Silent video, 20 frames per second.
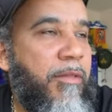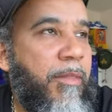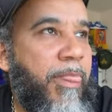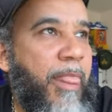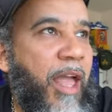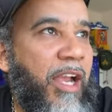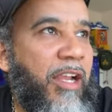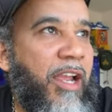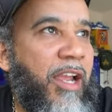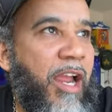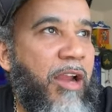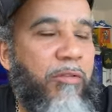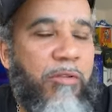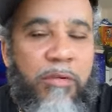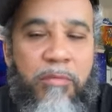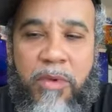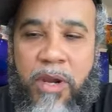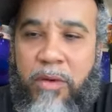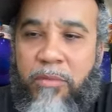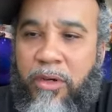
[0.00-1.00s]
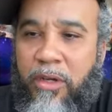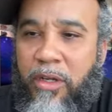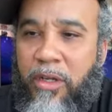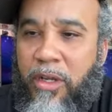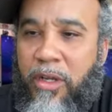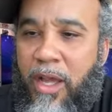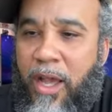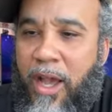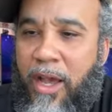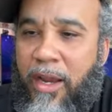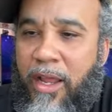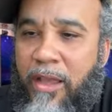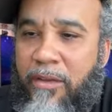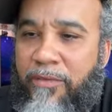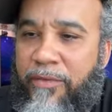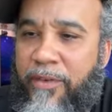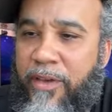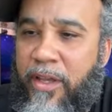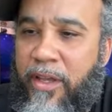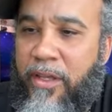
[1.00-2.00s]
I can't remember how they
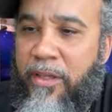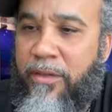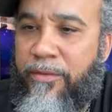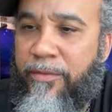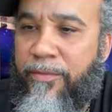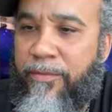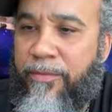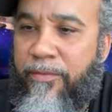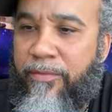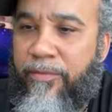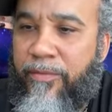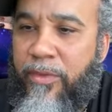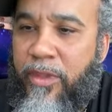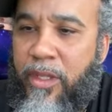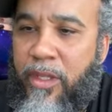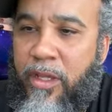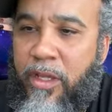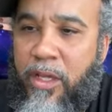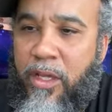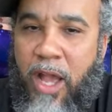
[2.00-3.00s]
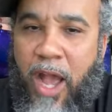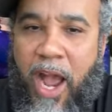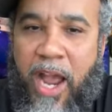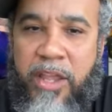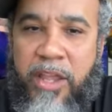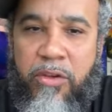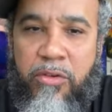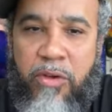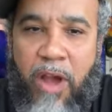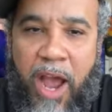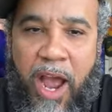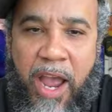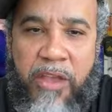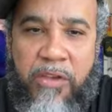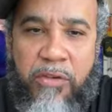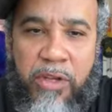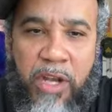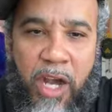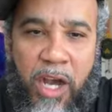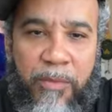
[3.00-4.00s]
fit. How you how
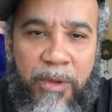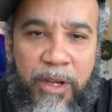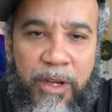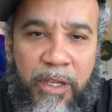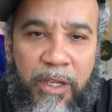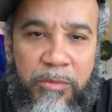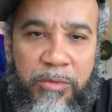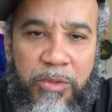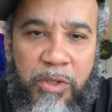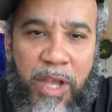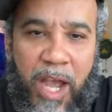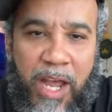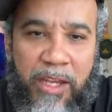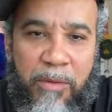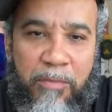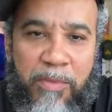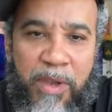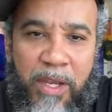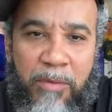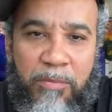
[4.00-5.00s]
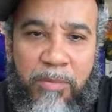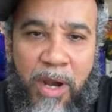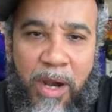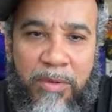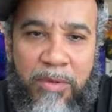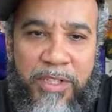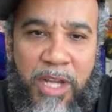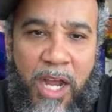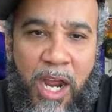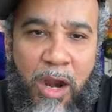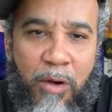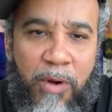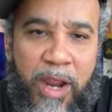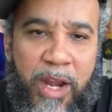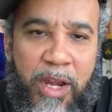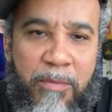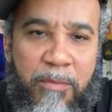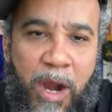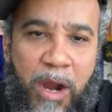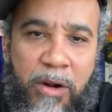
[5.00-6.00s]
you coming in them? You got the big bubbles
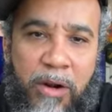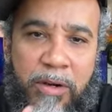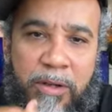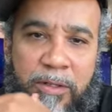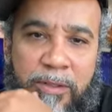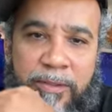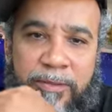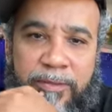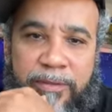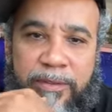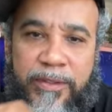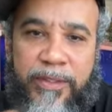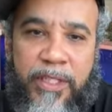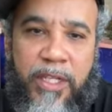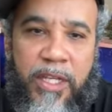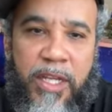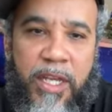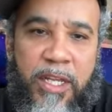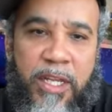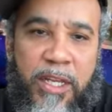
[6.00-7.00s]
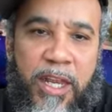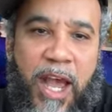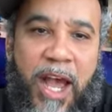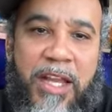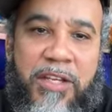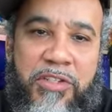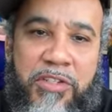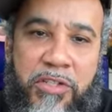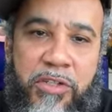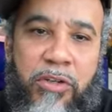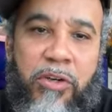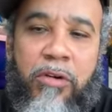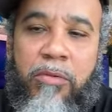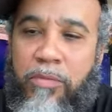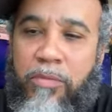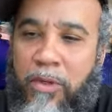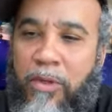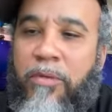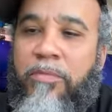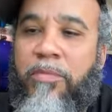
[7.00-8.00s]
already, murder? Not sure,
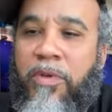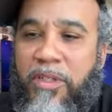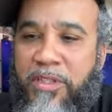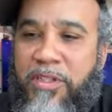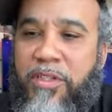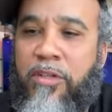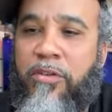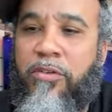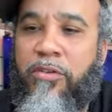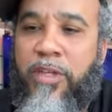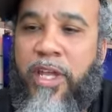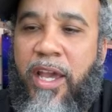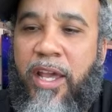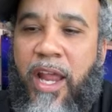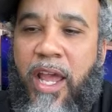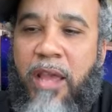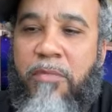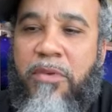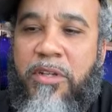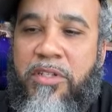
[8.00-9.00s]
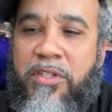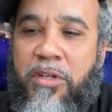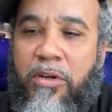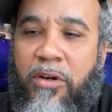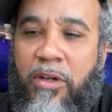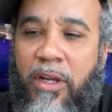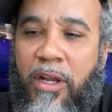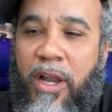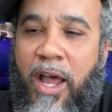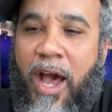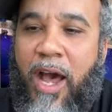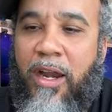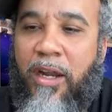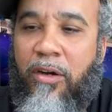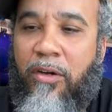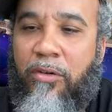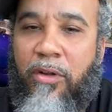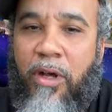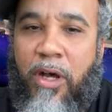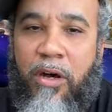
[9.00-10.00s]
but but soon, yeah, they've been showing a lot
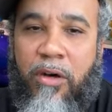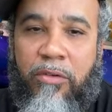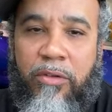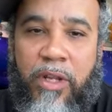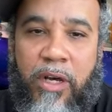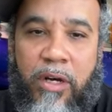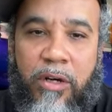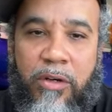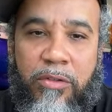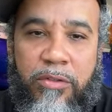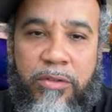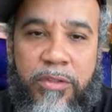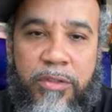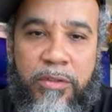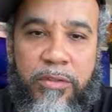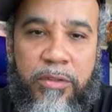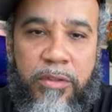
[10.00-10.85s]
on on those.